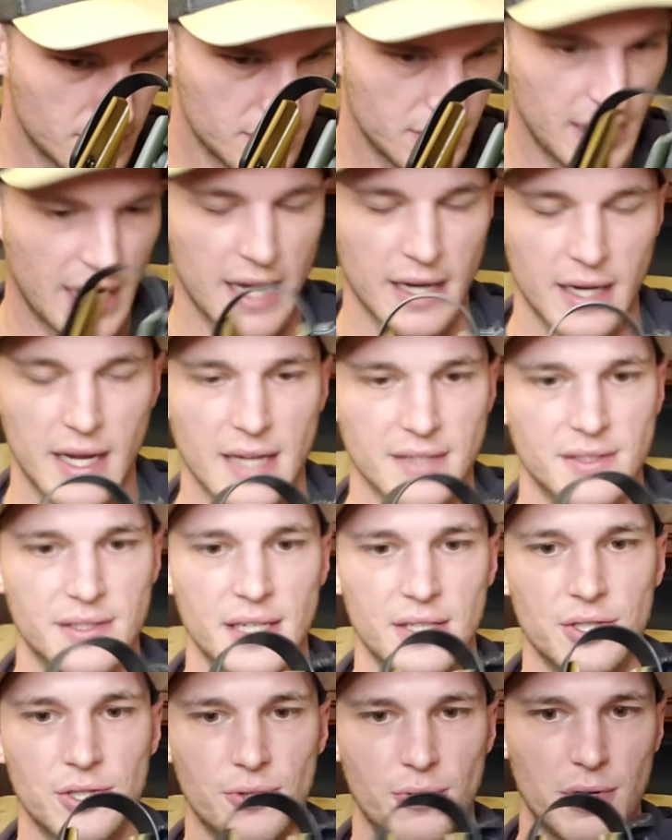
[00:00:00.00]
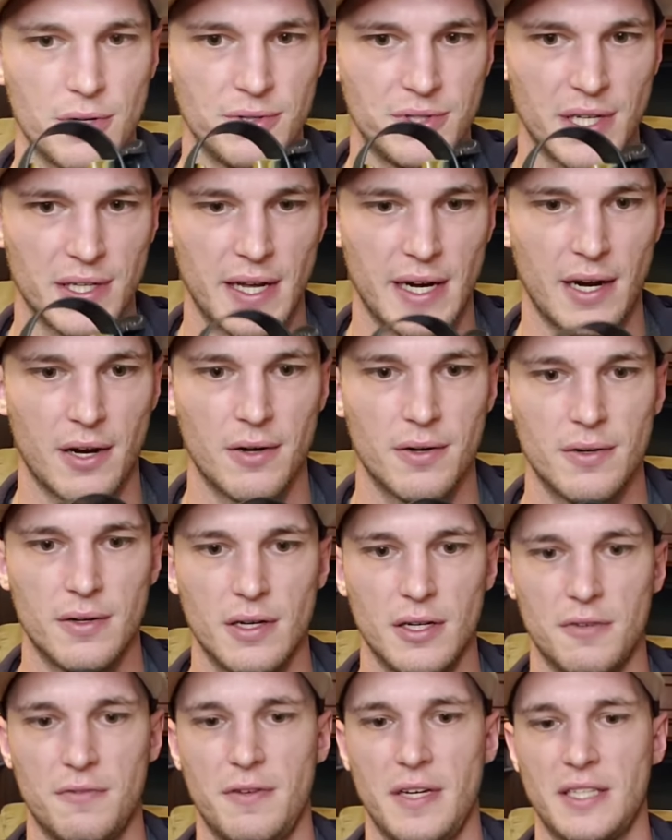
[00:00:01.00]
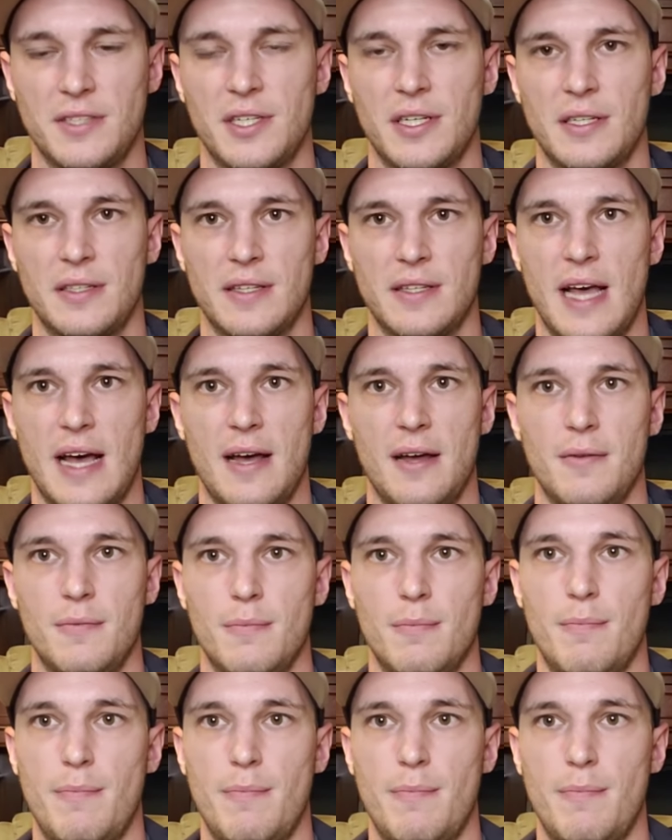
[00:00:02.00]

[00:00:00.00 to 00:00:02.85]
Yeah, I got 6 screws in there, affixing that